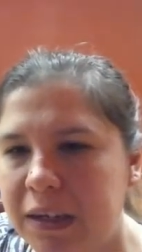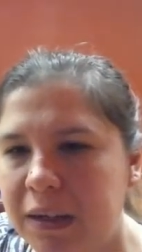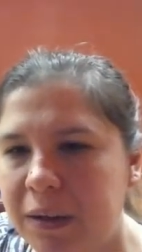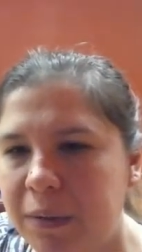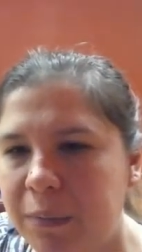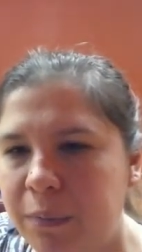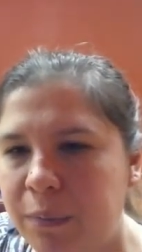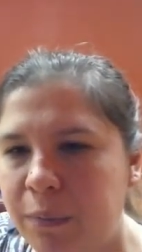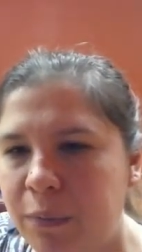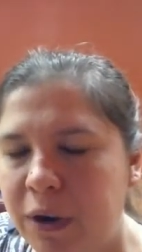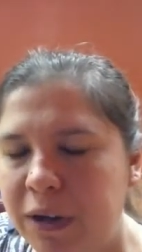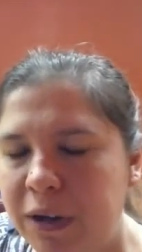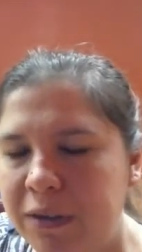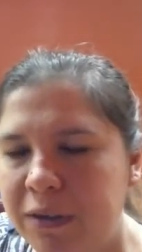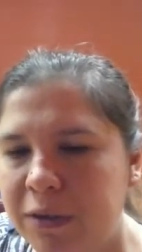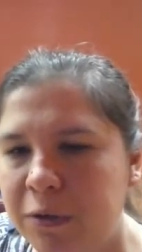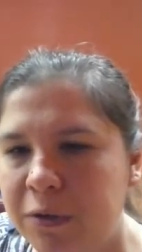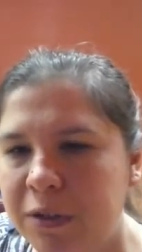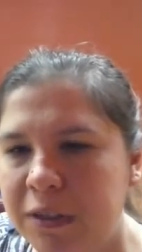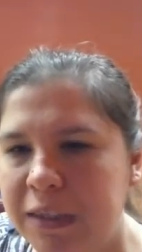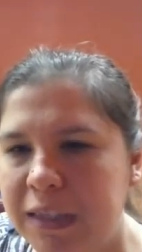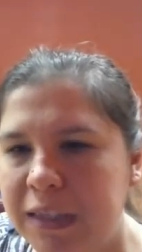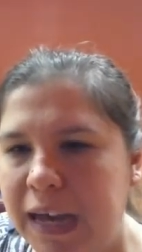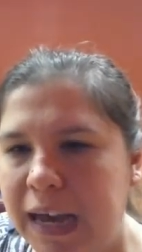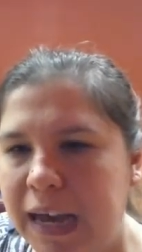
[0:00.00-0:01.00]
Press
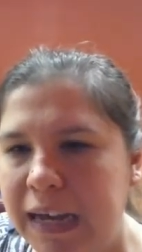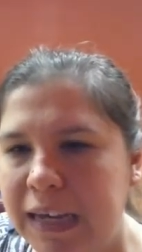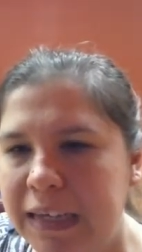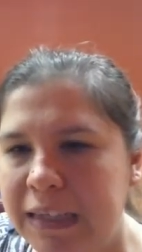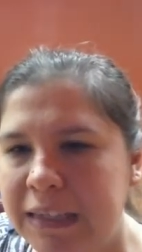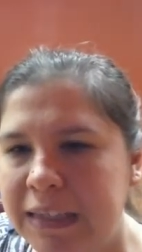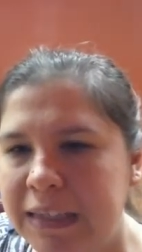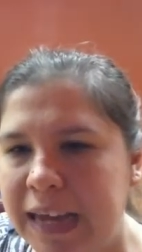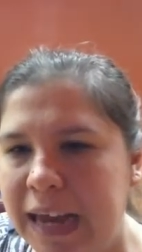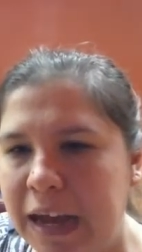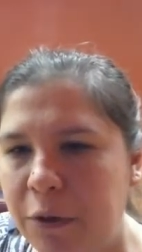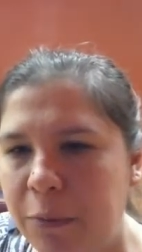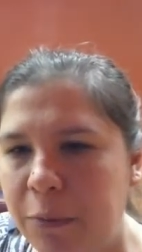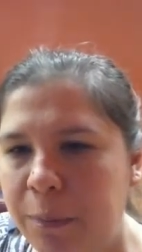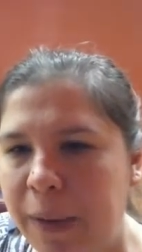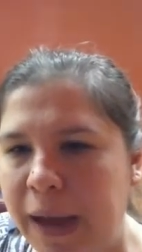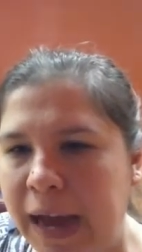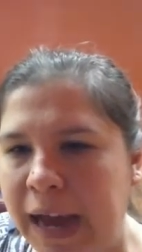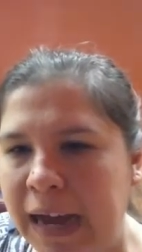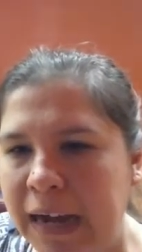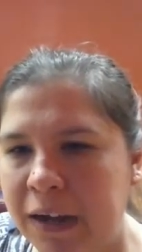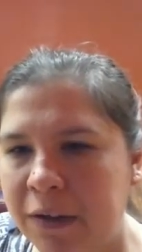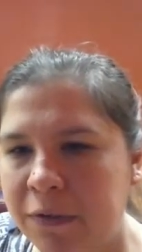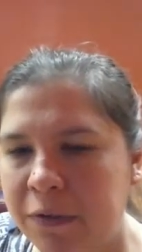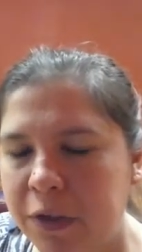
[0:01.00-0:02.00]
those thighs down.
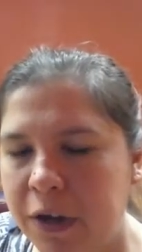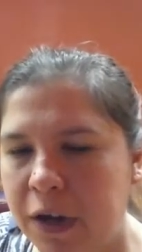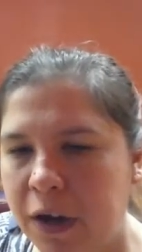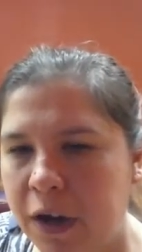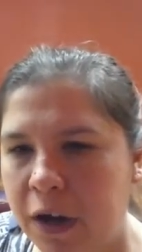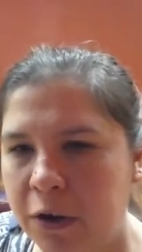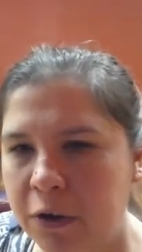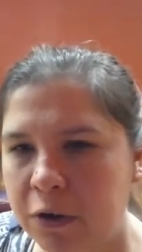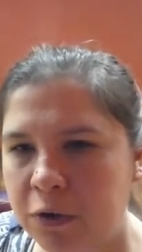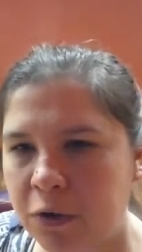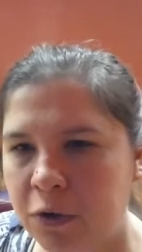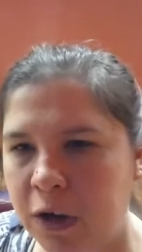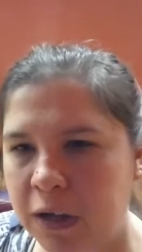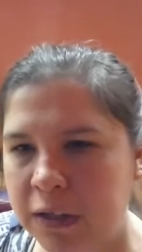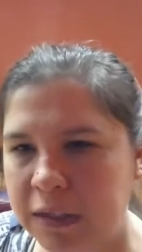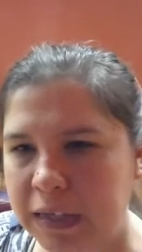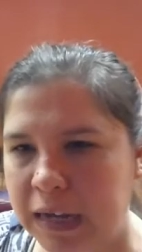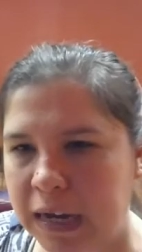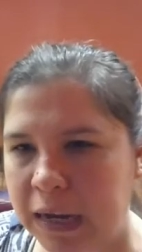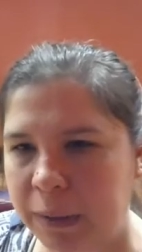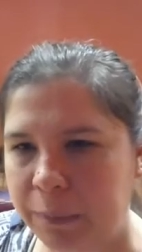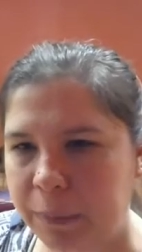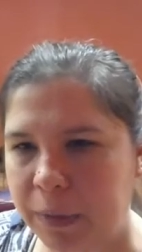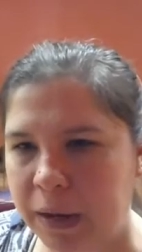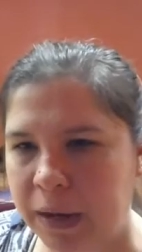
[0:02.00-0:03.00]
Back of the heart draws
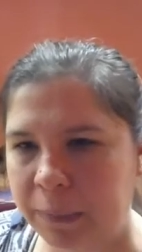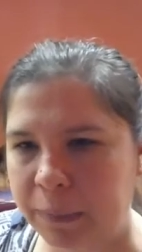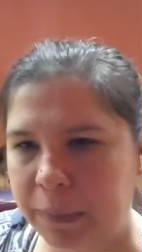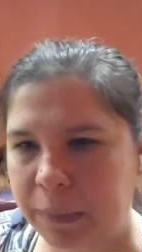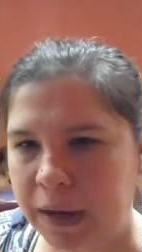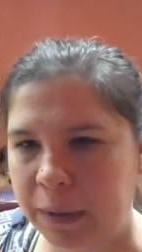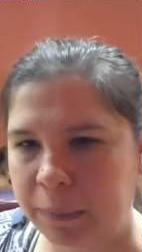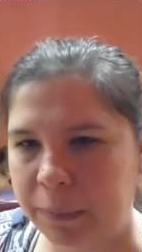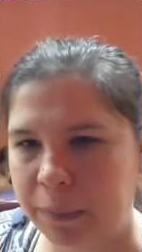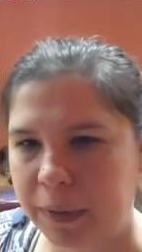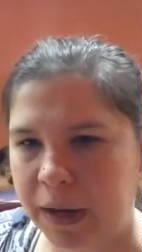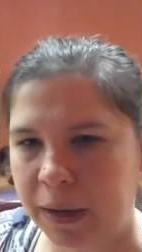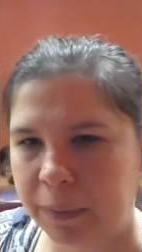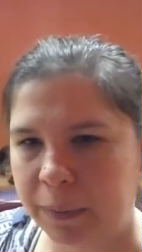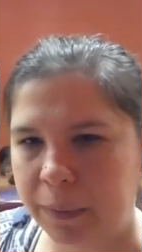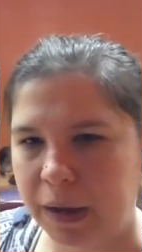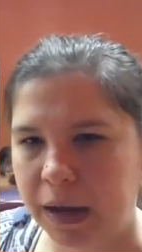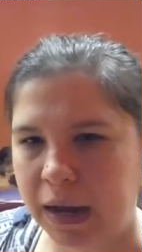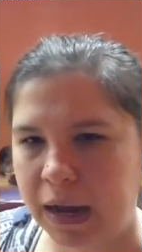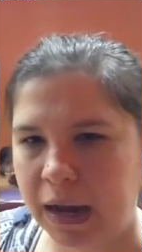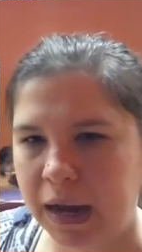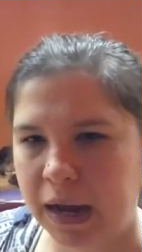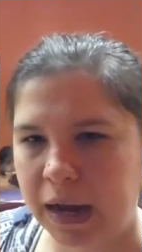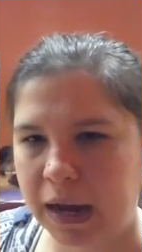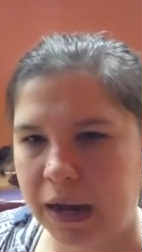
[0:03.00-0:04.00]
up, up, up, up,
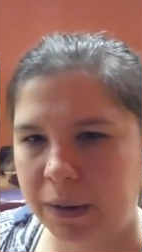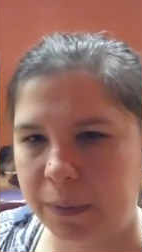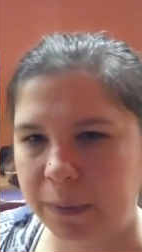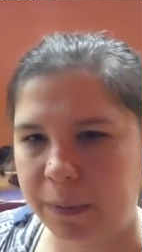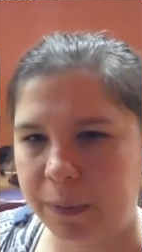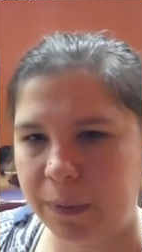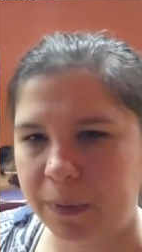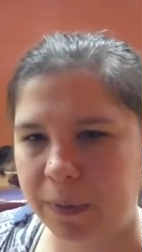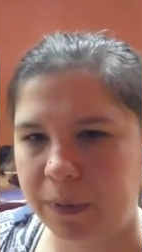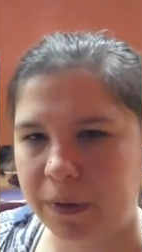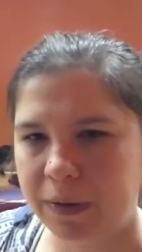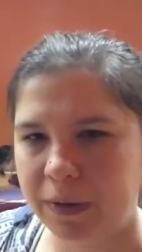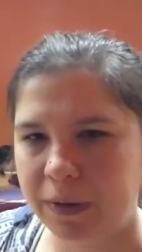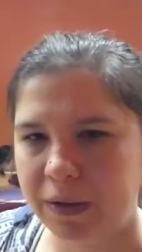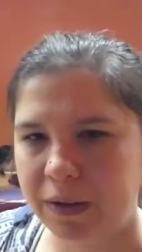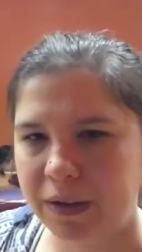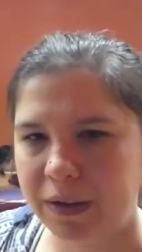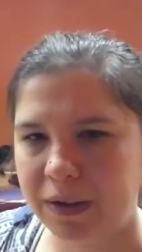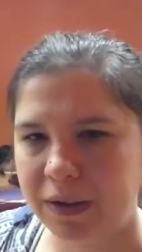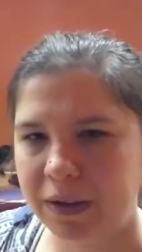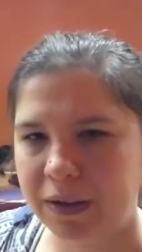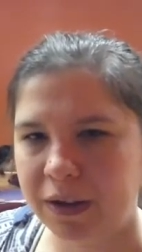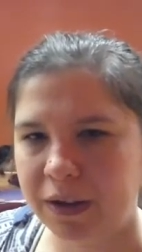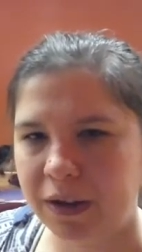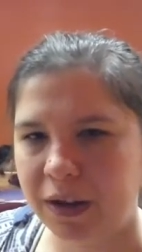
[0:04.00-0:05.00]
up.
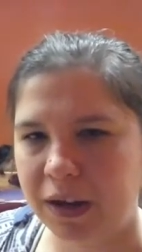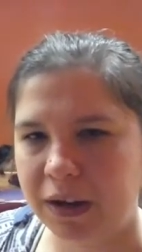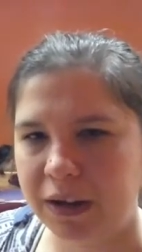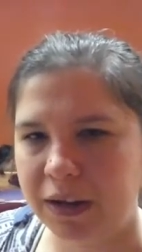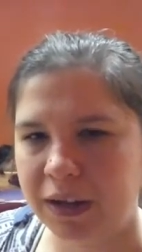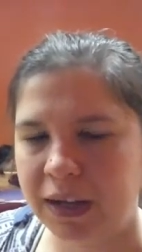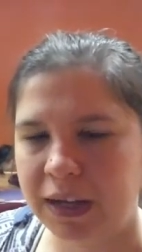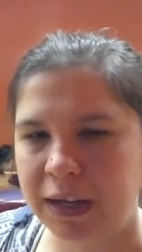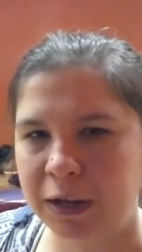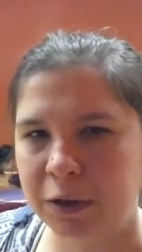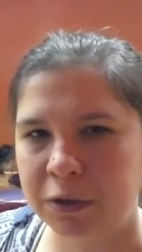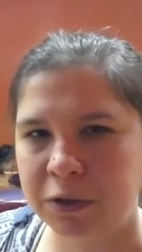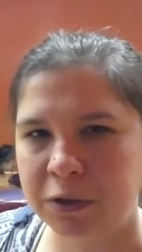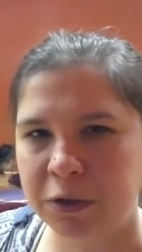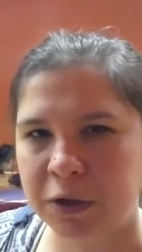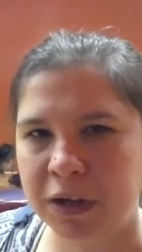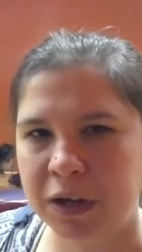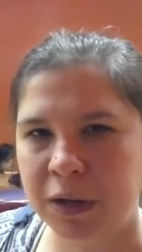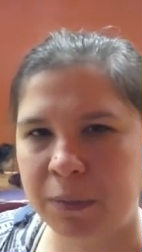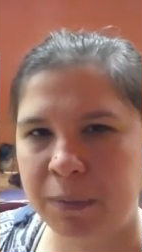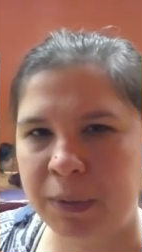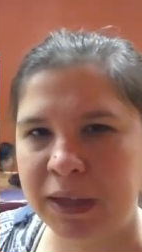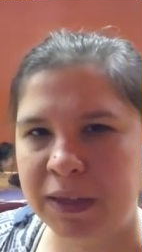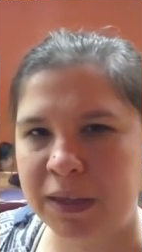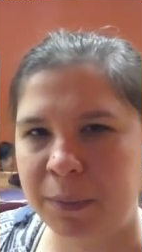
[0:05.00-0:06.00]
Good. Heels are going
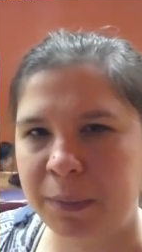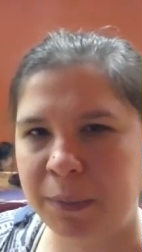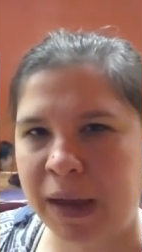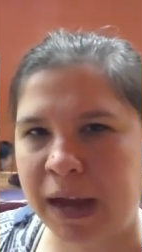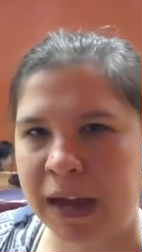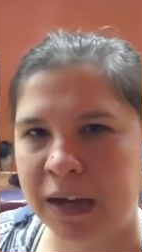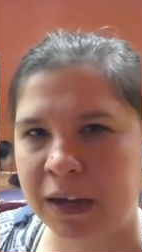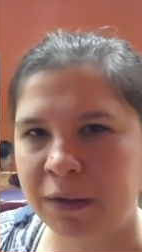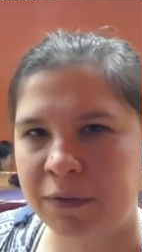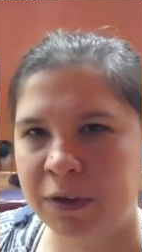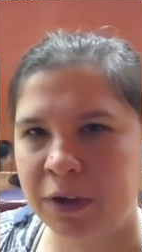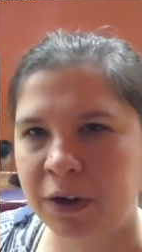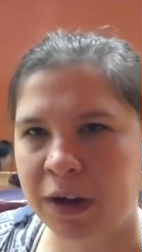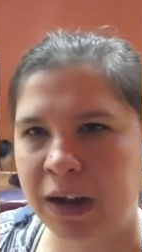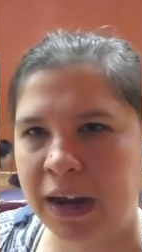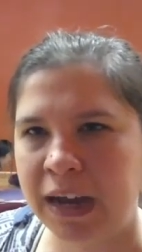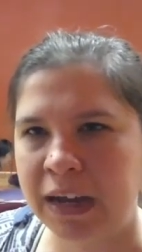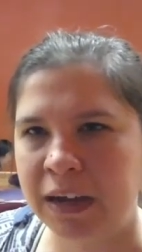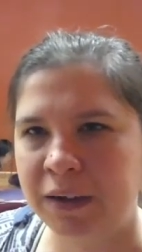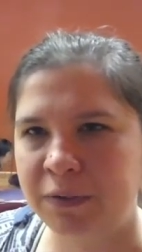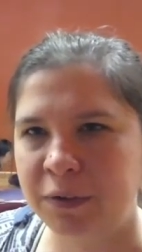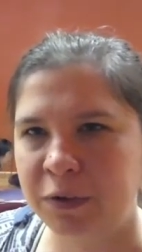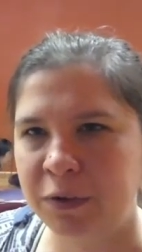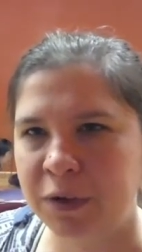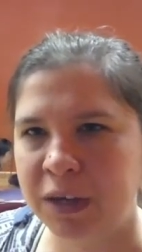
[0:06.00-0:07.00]
to meet the back of your head
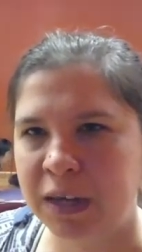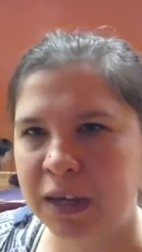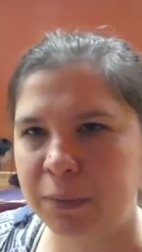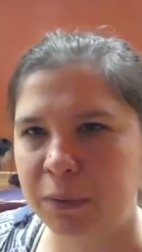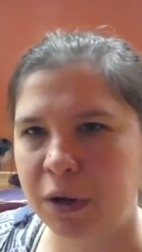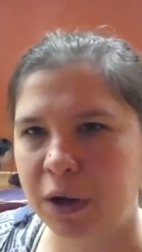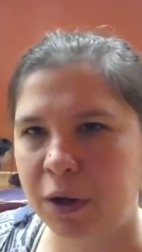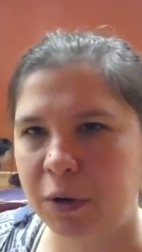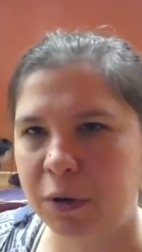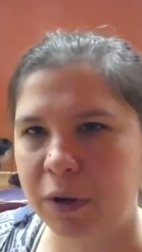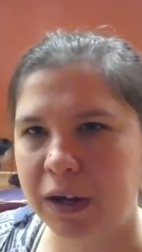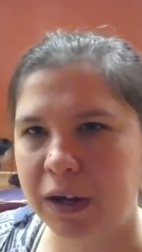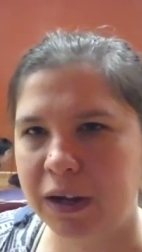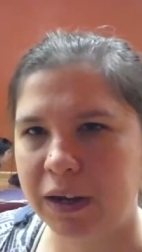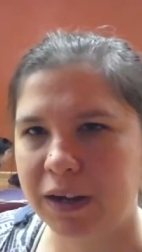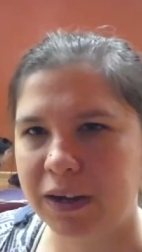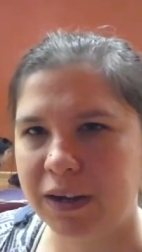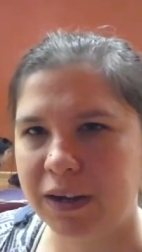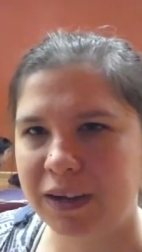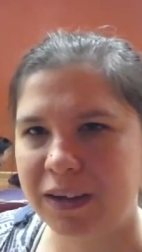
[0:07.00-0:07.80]
if you keep going.